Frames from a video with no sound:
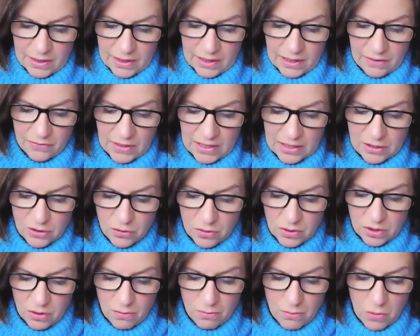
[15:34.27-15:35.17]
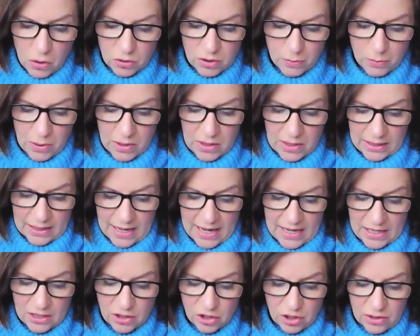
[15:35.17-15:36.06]
If they do it on multiple
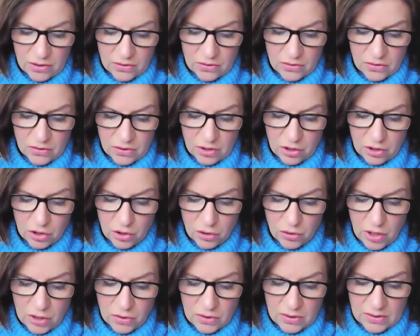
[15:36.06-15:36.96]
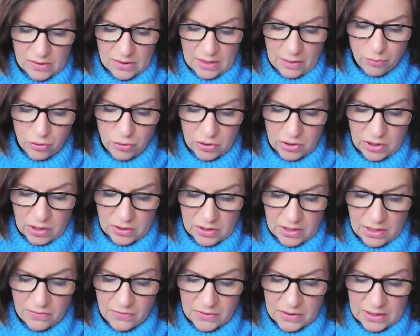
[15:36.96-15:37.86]
occasions and you notice their
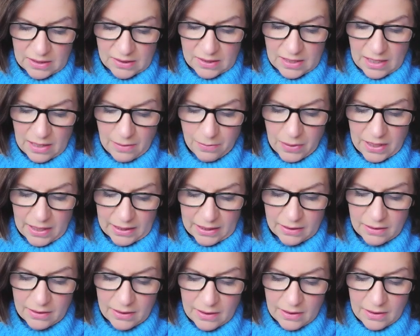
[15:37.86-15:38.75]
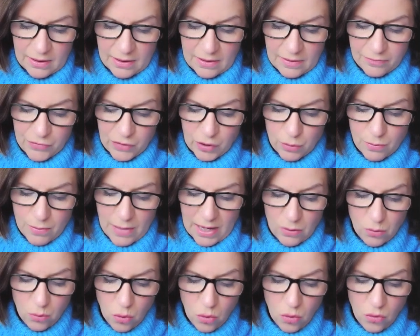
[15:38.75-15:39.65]
productivity slipping, you
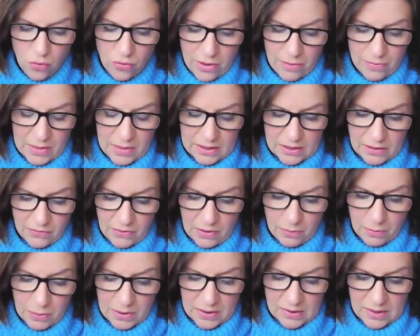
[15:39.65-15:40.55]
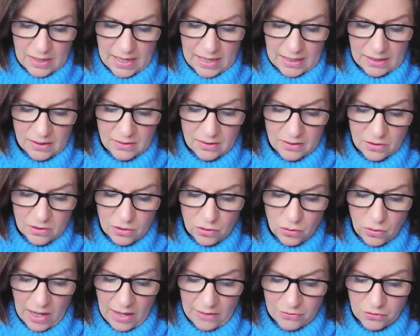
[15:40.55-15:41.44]
may warn them that if it persists,
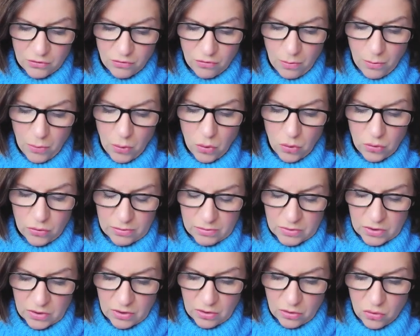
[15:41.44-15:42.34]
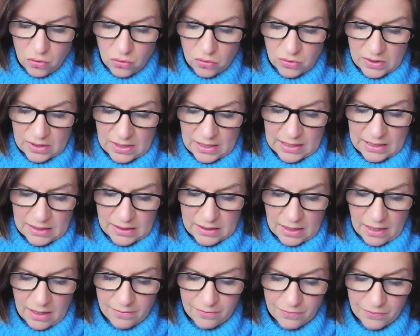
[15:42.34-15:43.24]
you'll have to report them to the course
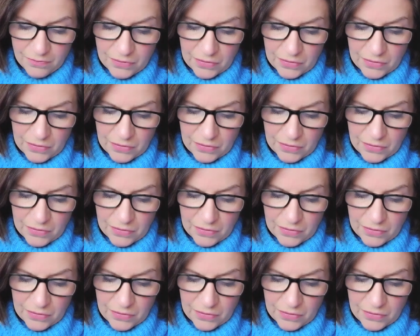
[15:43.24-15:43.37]
leader.